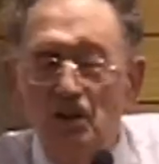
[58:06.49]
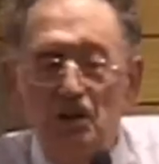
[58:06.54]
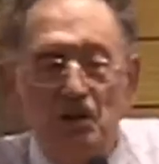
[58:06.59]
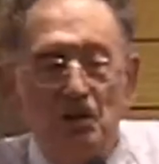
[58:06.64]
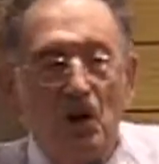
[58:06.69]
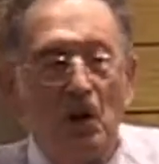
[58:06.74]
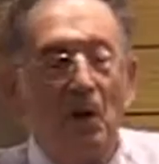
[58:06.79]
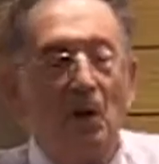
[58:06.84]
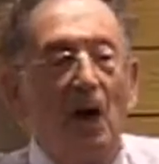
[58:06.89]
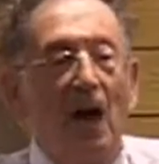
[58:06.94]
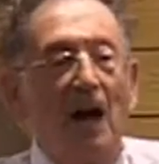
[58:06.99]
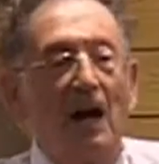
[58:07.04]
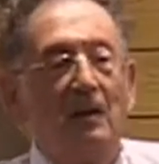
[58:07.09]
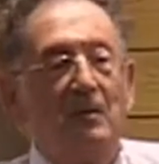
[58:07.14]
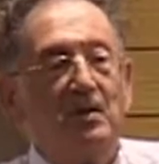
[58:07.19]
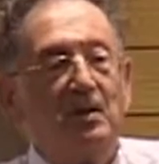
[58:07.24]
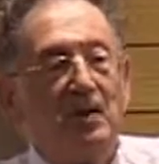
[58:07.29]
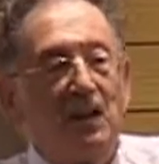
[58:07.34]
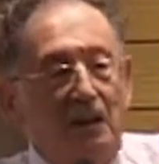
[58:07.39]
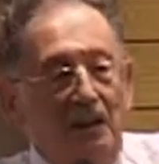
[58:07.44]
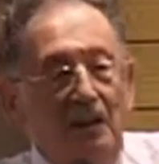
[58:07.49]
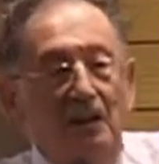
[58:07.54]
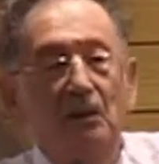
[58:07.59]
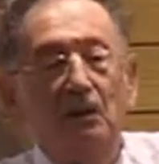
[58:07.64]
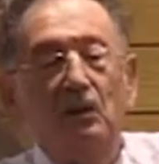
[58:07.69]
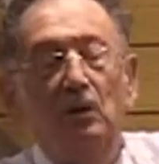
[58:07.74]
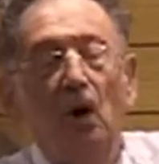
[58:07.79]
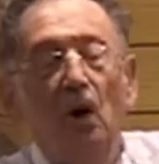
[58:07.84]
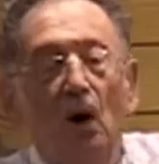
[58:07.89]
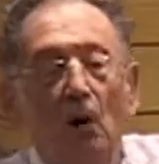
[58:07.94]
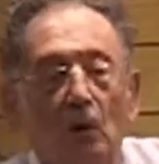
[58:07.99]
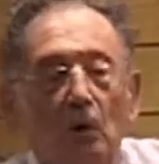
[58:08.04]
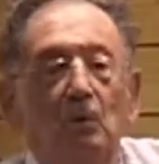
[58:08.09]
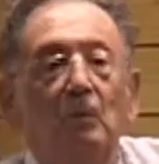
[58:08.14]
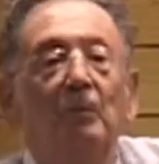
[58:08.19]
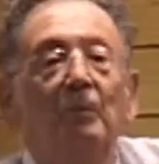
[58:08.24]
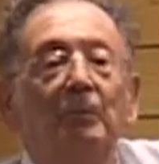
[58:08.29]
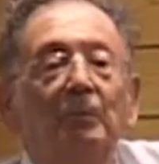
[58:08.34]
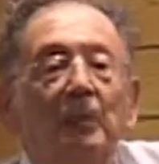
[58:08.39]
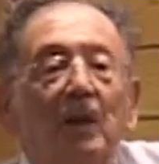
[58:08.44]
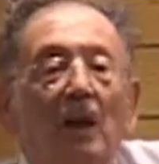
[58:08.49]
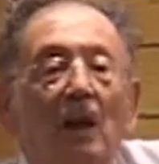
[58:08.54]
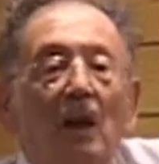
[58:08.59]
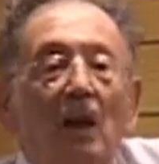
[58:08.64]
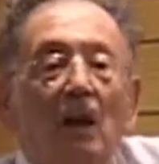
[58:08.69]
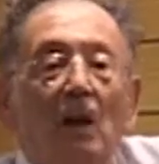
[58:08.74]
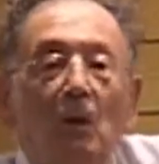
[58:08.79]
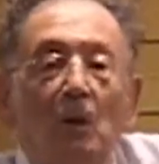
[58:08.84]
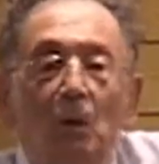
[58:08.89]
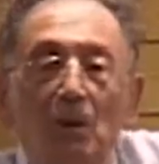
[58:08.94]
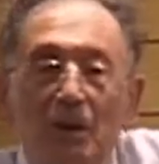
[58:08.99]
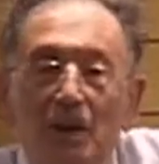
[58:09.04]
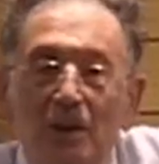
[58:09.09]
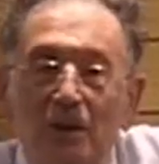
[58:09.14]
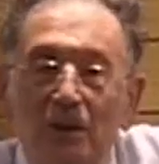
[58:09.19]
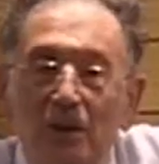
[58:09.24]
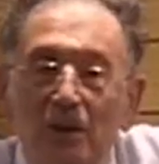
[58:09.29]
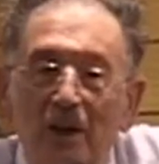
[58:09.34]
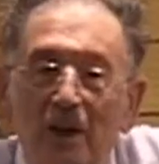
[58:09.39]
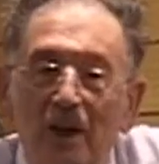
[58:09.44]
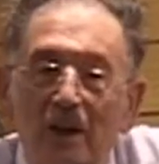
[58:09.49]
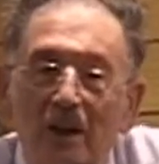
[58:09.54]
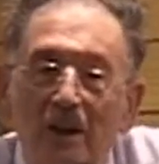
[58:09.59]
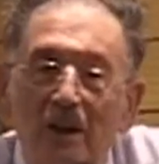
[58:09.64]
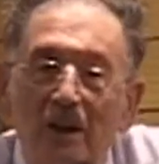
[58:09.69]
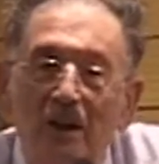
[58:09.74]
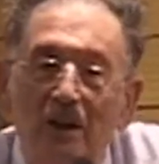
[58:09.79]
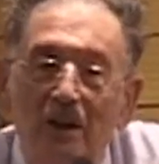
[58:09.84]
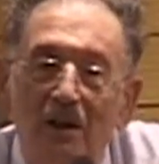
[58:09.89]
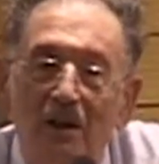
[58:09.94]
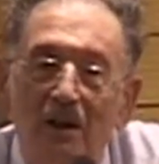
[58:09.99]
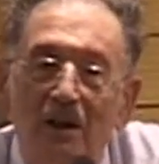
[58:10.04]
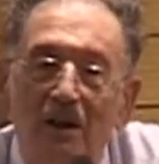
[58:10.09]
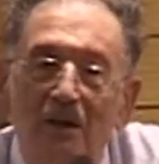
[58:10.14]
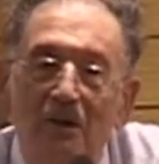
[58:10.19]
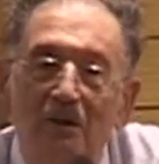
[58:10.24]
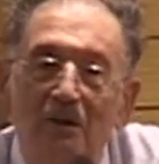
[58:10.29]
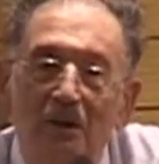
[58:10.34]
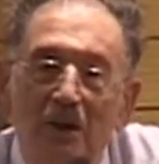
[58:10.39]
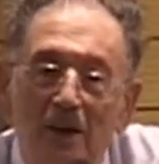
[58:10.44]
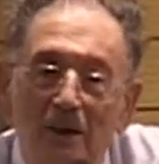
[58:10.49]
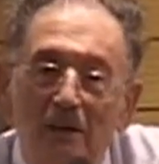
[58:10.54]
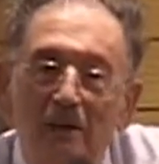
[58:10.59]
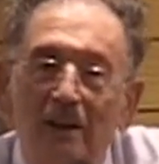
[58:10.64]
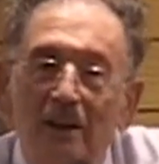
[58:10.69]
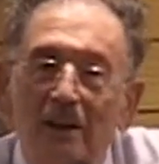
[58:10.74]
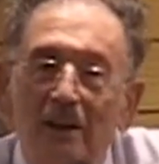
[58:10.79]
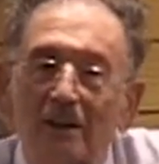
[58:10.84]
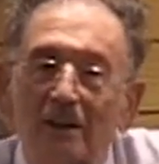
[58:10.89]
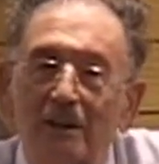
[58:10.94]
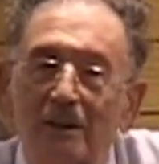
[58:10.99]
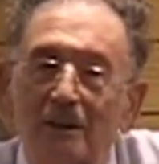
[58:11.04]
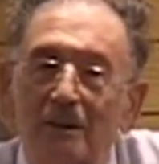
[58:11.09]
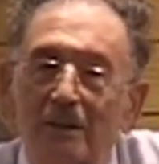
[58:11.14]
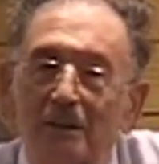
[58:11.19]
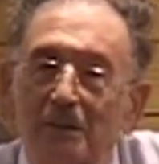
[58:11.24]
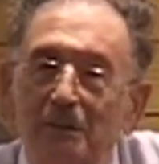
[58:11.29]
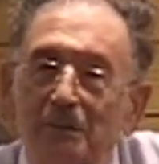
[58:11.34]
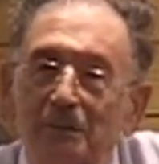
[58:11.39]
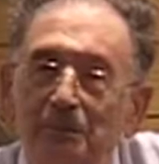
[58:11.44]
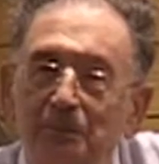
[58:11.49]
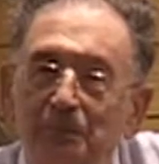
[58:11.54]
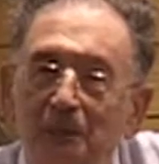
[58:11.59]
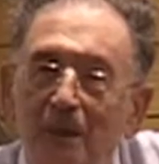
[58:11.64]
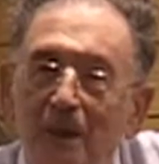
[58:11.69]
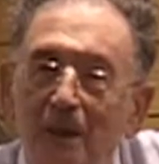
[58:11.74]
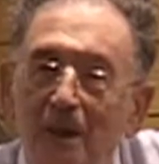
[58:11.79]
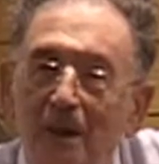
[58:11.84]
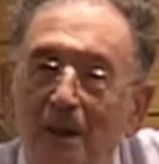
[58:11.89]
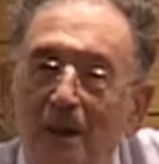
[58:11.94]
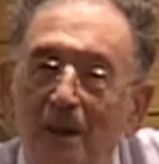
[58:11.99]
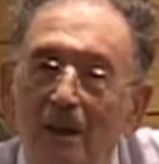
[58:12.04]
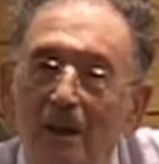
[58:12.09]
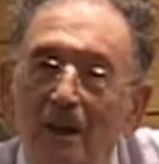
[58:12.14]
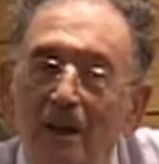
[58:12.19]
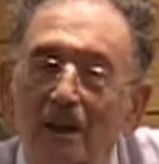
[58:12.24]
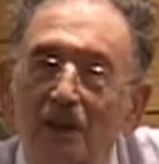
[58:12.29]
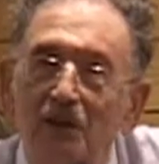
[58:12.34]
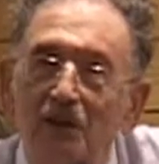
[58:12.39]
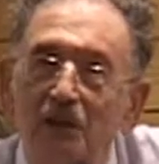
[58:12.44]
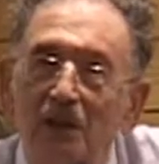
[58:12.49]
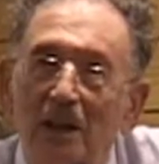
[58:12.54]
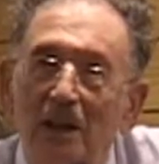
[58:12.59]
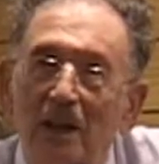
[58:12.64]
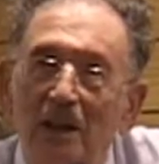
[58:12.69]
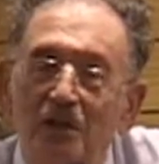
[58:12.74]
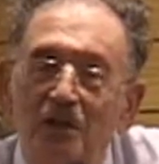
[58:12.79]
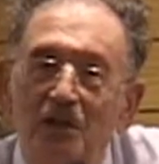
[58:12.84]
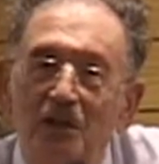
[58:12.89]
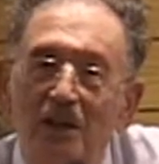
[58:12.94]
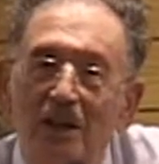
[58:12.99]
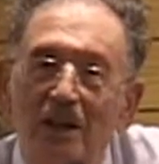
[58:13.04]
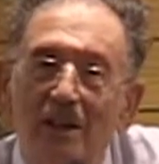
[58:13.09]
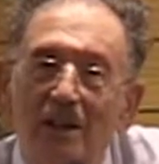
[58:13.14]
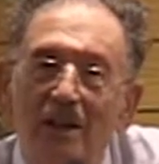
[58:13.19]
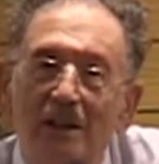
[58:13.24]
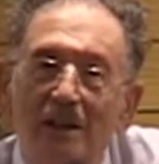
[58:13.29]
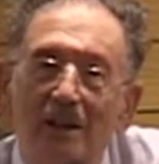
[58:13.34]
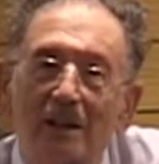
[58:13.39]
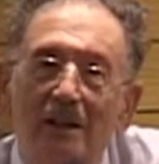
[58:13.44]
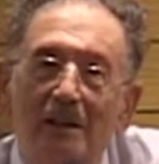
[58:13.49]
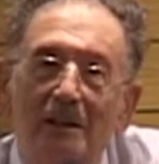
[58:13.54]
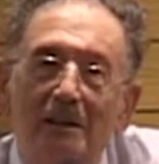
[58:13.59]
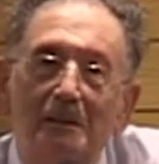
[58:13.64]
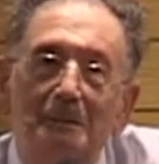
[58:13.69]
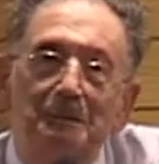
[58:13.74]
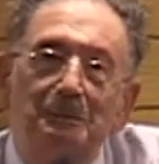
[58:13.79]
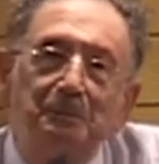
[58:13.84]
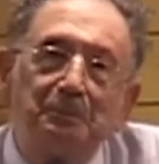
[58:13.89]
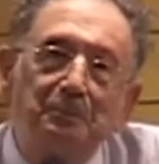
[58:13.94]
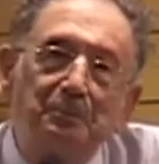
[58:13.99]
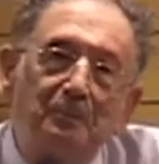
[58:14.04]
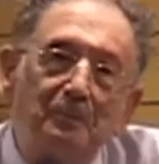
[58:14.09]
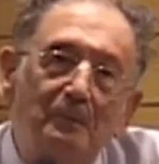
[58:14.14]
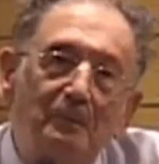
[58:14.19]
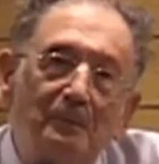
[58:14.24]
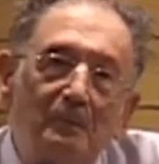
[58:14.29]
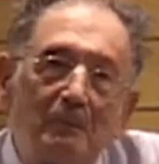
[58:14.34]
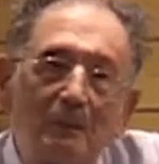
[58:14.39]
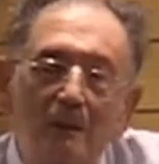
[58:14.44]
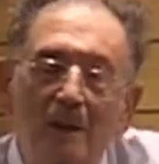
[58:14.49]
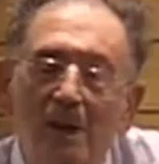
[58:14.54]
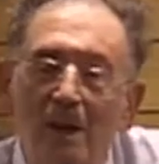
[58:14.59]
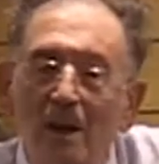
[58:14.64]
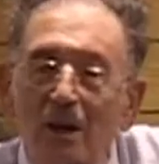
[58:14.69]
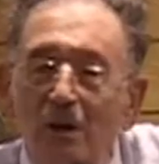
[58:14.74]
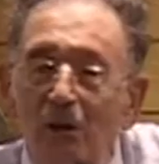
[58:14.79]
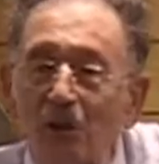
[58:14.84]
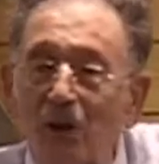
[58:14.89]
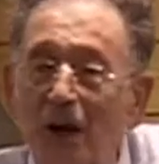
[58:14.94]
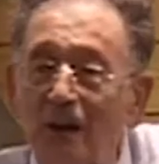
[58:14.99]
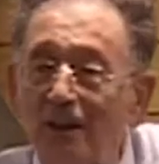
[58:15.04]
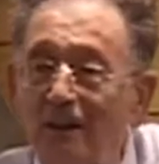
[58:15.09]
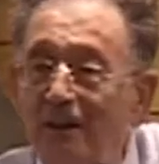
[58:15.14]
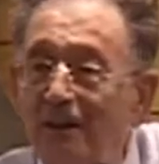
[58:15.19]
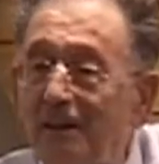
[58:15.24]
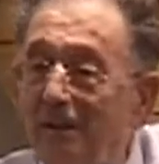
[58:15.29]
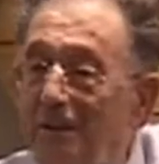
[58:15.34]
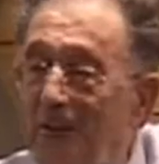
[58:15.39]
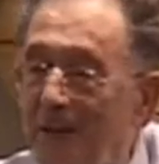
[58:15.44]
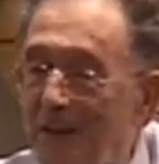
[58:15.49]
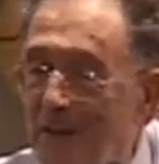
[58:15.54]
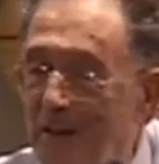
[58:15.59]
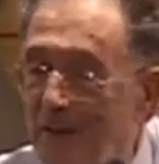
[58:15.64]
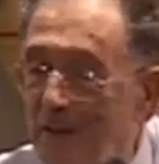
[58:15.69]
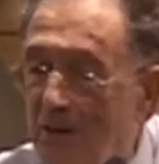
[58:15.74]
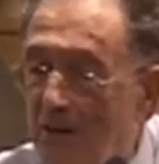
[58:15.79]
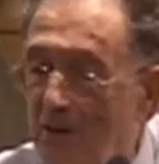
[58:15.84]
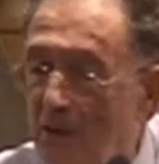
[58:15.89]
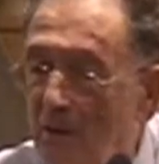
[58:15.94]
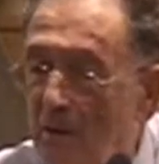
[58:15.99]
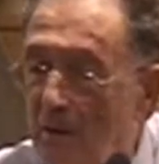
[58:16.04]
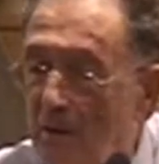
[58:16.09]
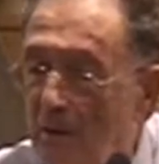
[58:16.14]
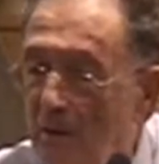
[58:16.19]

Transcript: So I'm sending you home with a, very, uh, uh, shall I say, uh, radical message.